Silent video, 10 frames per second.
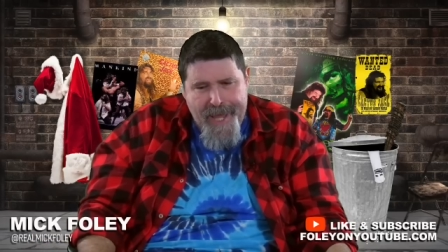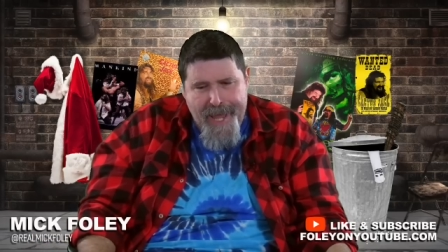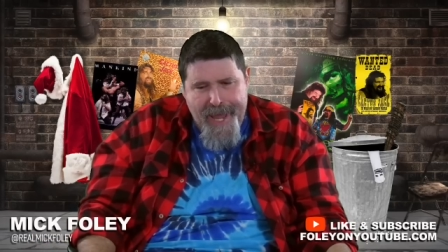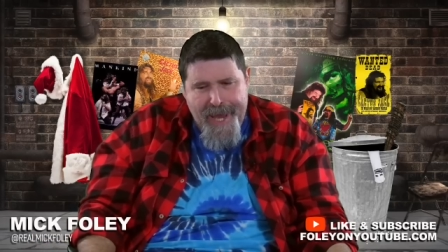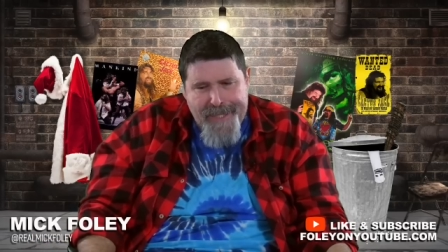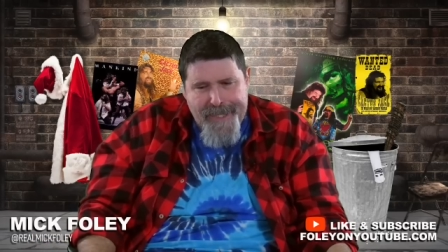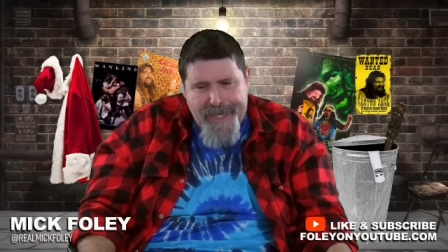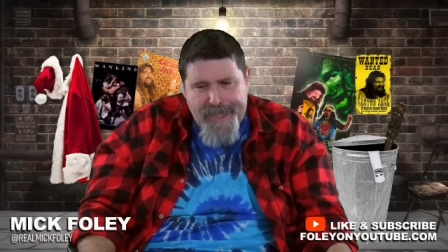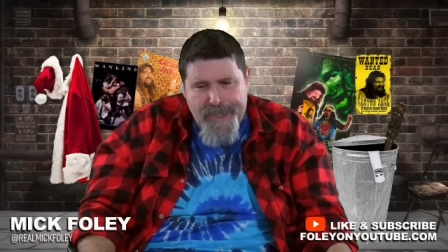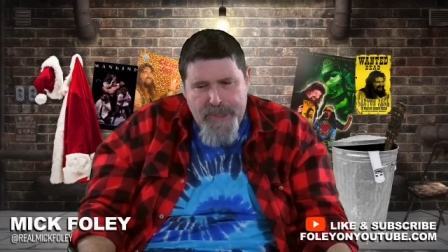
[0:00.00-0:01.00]
had
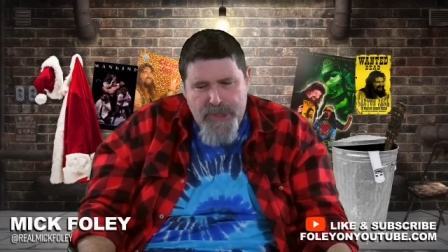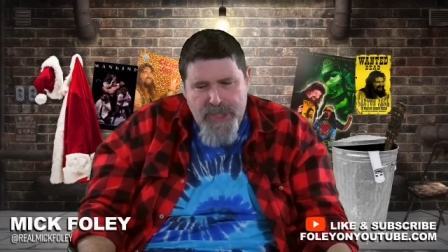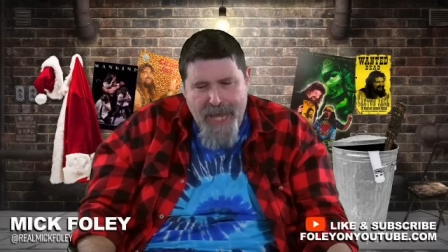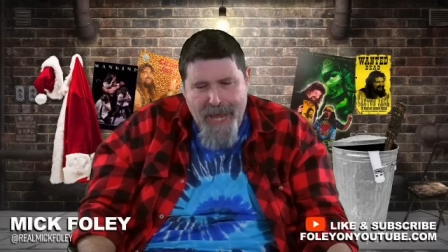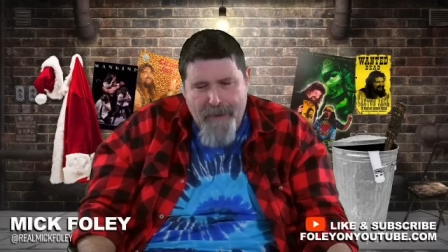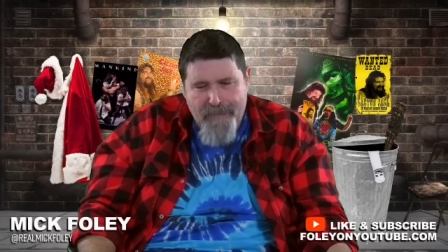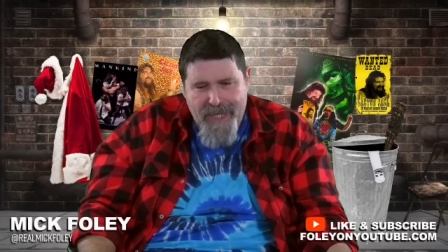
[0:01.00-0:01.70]
done a good job.